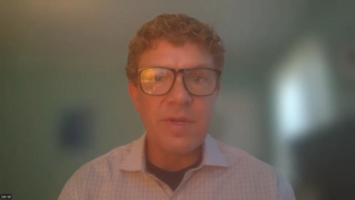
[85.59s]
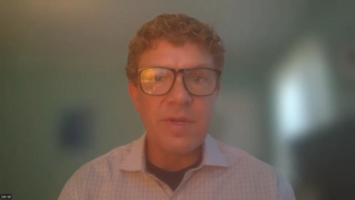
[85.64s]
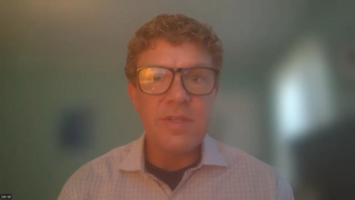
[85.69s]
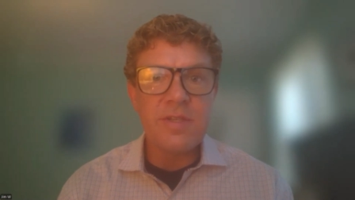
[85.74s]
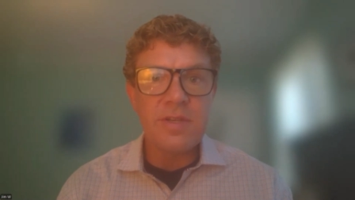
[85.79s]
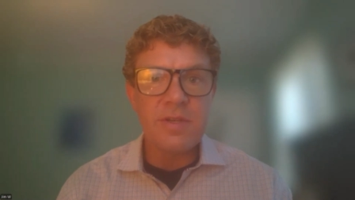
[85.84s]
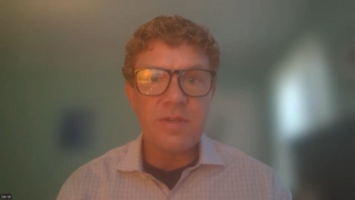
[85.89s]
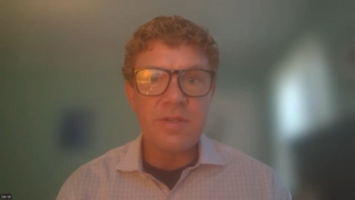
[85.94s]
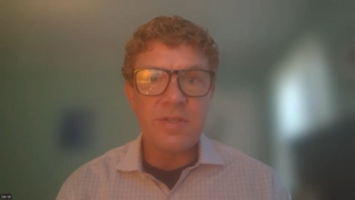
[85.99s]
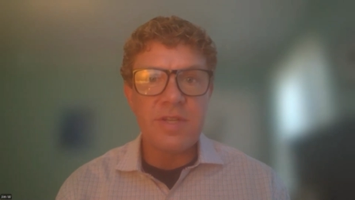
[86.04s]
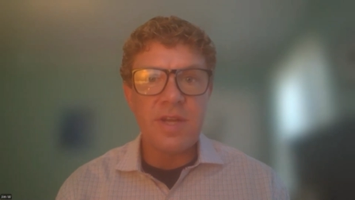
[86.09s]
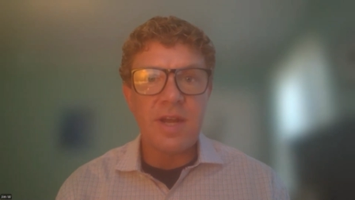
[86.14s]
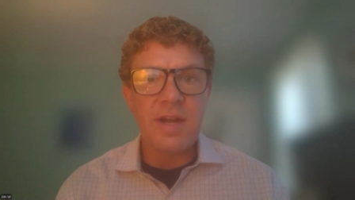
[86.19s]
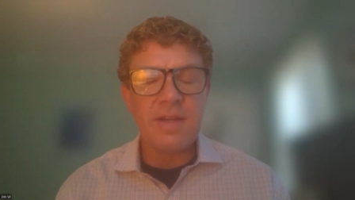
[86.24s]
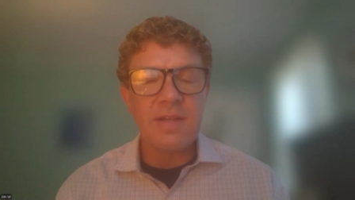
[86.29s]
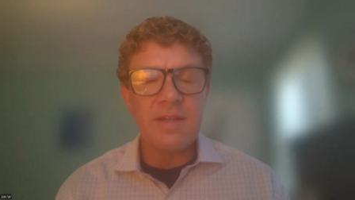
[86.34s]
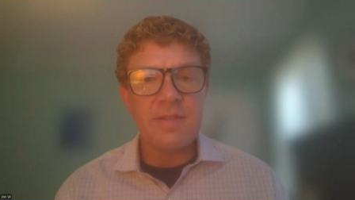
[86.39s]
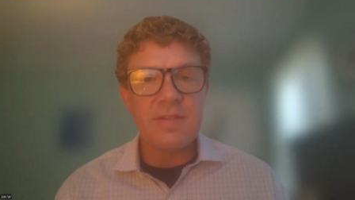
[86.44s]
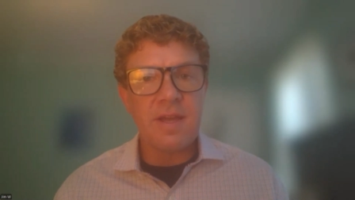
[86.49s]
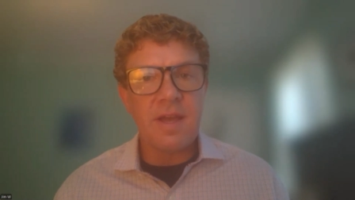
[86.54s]
research
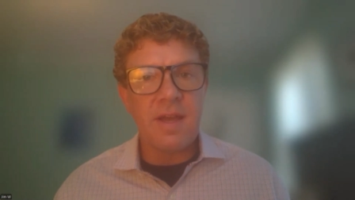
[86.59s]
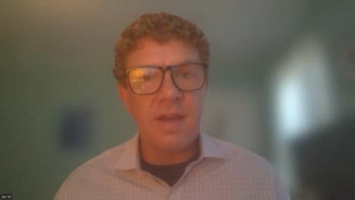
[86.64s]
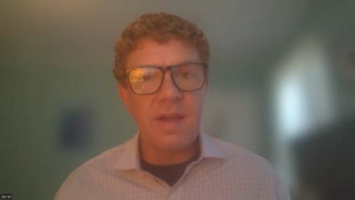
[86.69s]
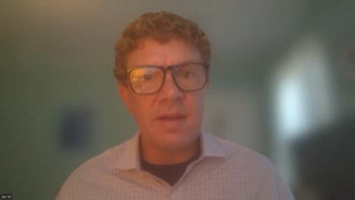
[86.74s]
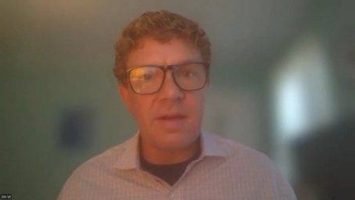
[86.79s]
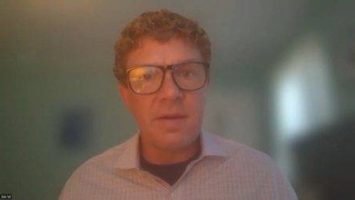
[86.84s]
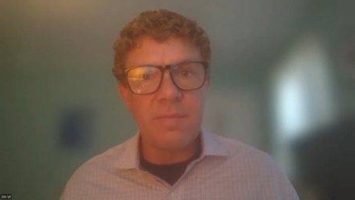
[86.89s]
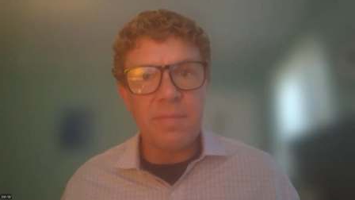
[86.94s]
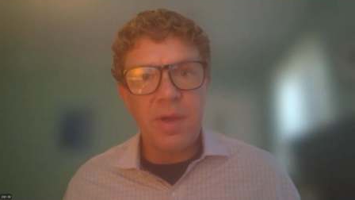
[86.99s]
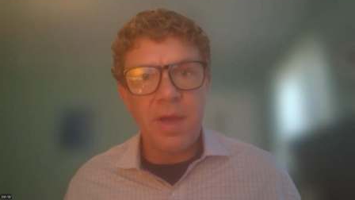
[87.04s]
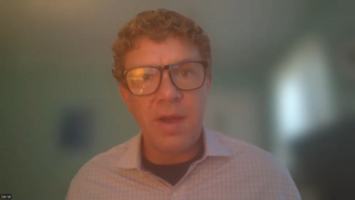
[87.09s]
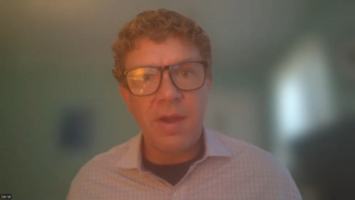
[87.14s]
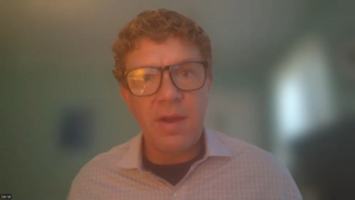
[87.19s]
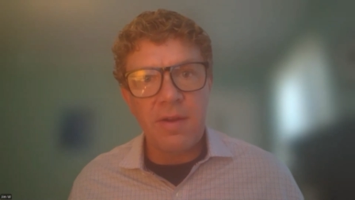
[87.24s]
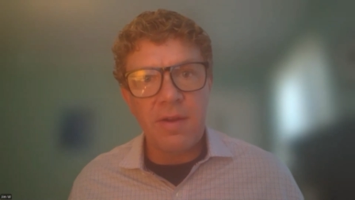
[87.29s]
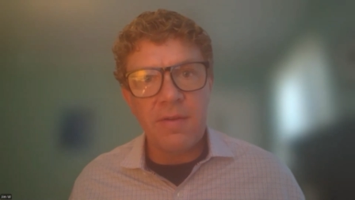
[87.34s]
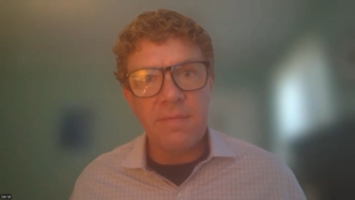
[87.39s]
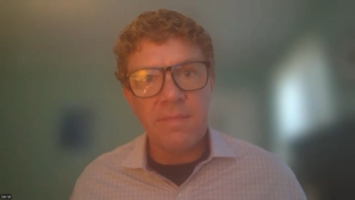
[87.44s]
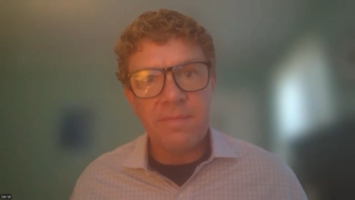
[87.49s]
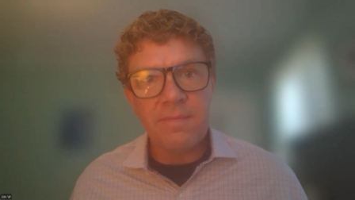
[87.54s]
studies and
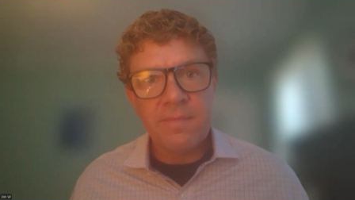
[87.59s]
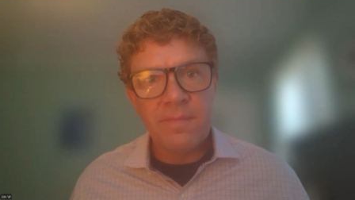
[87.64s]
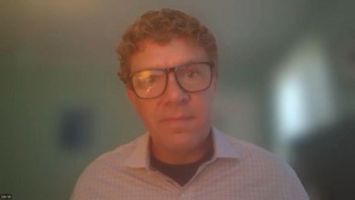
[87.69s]
compared